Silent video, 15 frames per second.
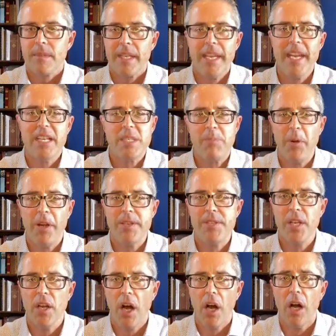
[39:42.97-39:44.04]
He experienced
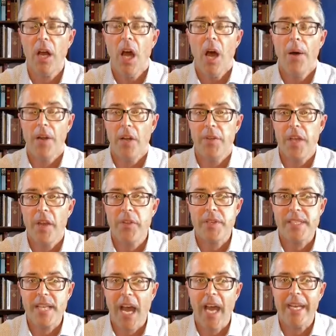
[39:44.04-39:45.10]
it all. But on the other
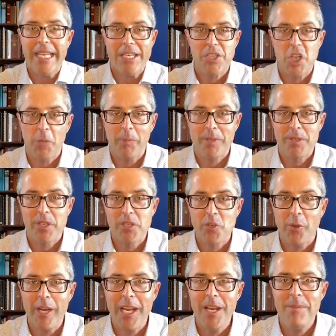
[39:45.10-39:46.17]
side, he interprets a
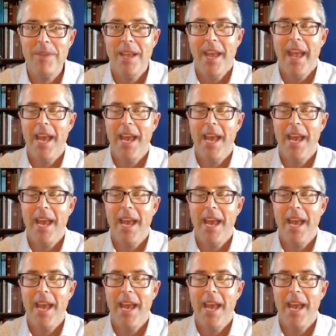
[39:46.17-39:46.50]
dream,